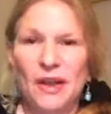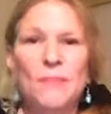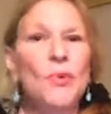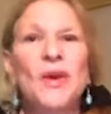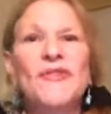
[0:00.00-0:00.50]

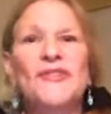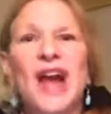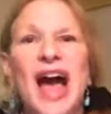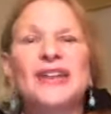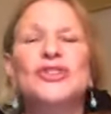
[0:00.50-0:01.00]
But we've
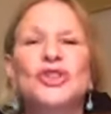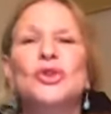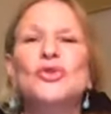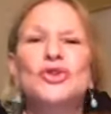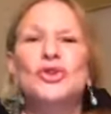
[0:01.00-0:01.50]
got
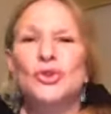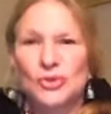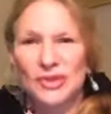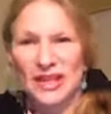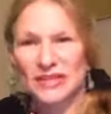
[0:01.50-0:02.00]
to
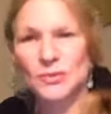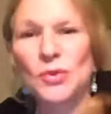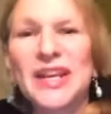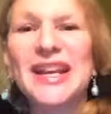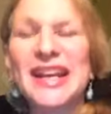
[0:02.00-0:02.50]
do this.
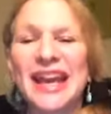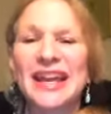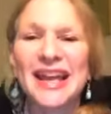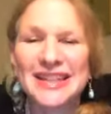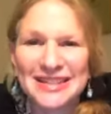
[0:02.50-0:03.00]
We
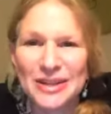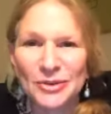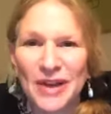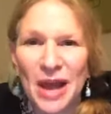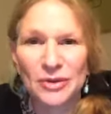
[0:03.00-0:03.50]
cannot sit
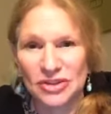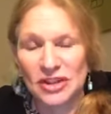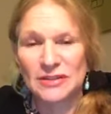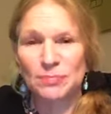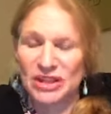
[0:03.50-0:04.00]
around and
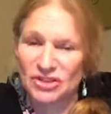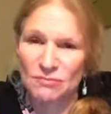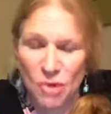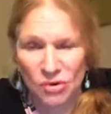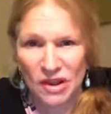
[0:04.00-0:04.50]
just bitch and
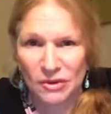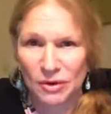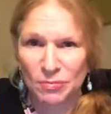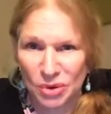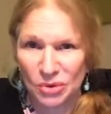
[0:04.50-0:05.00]
moan on the
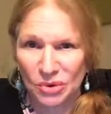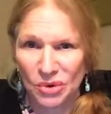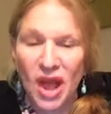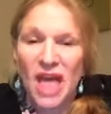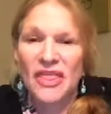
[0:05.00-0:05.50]

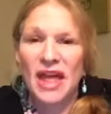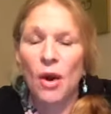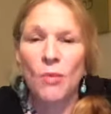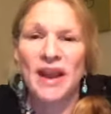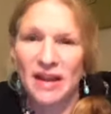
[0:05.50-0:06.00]
computer that,
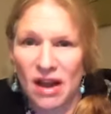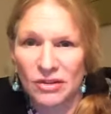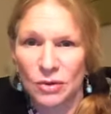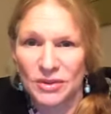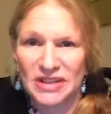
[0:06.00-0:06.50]
oh my
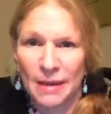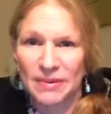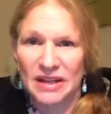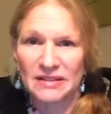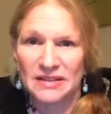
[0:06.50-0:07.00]
God, look what's
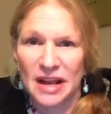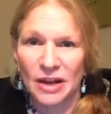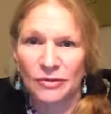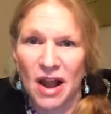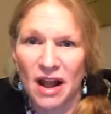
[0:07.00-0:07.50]
happening in
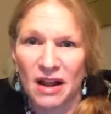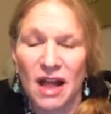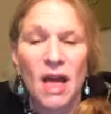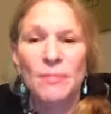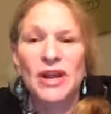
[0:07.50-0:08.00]
Standing Rock.
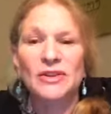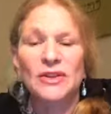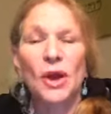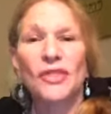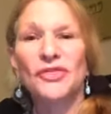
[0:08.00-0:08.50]
Because
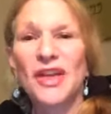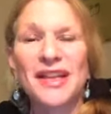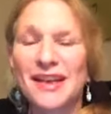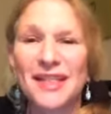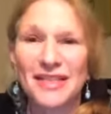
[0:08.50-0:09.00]
th
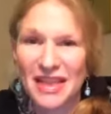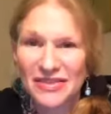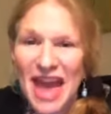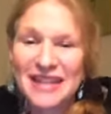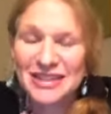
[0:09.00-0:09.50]

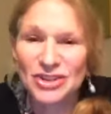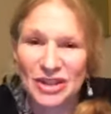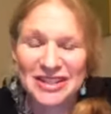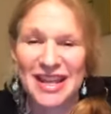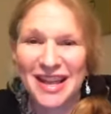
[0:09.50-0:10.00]
that's
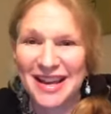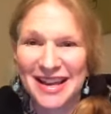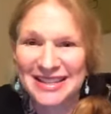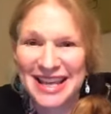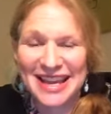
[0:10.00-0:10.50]
just, like
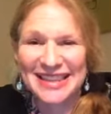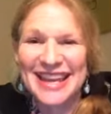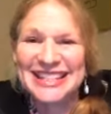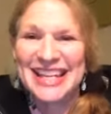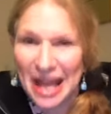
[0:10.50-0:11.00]
I said,
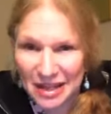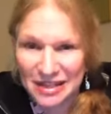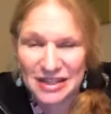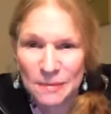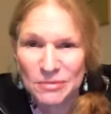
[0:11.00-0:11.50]
that's the
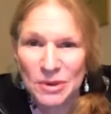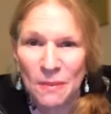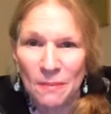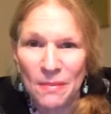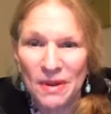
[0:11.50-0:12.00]
end
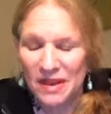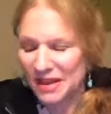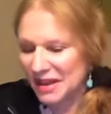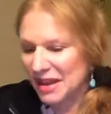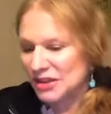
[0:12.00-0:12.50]
symptom.
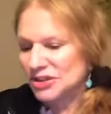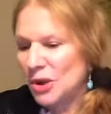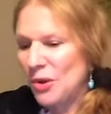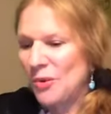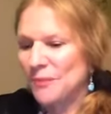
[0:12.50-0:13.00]

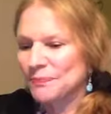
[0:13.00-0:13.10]
So